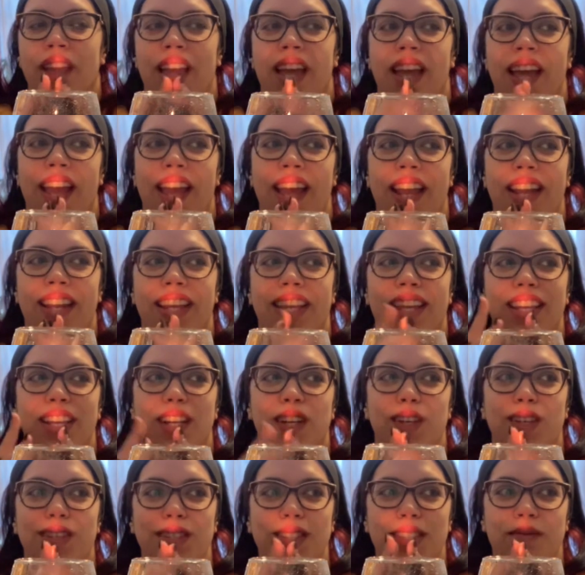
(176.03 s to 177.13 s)
And he
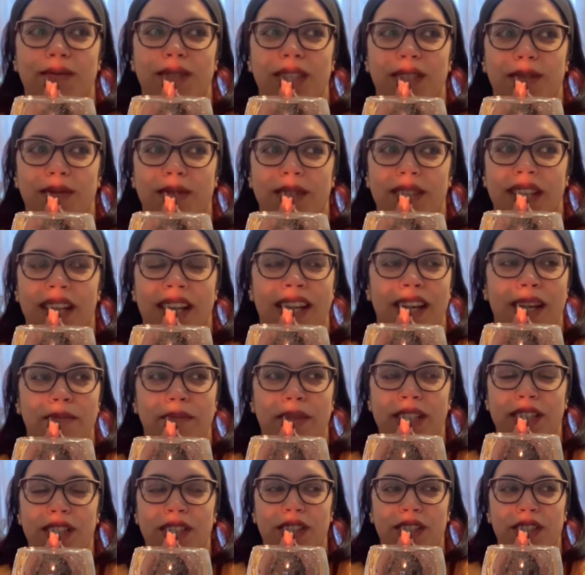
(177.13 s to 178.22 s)
goes to me, he was like, "I
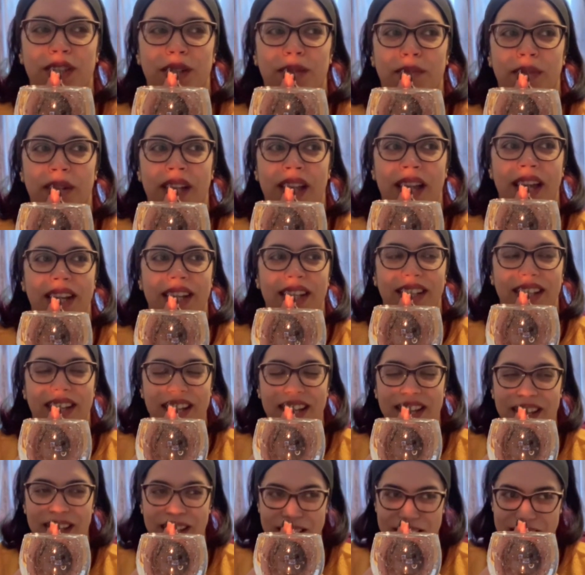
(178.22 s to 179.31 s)
bet you you're planning
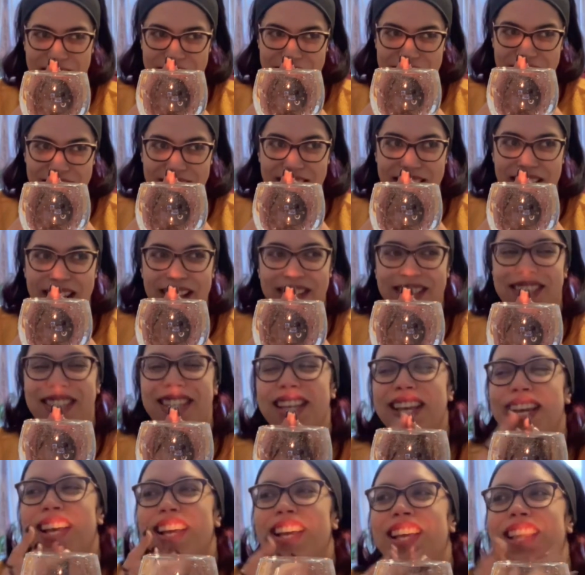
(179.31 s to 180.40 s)
the next
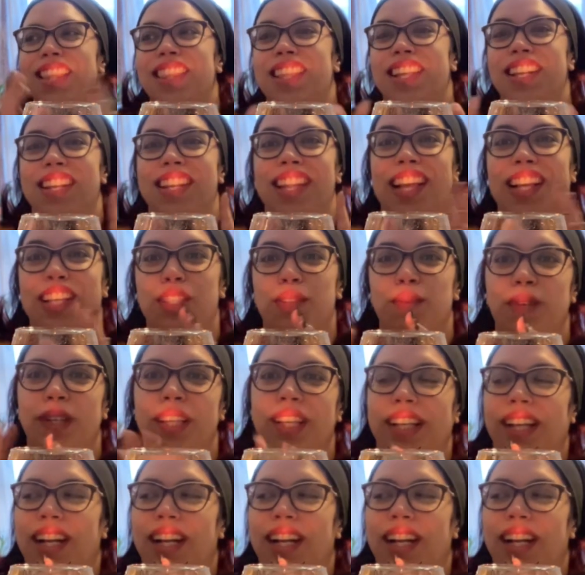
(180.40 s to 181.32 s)
week."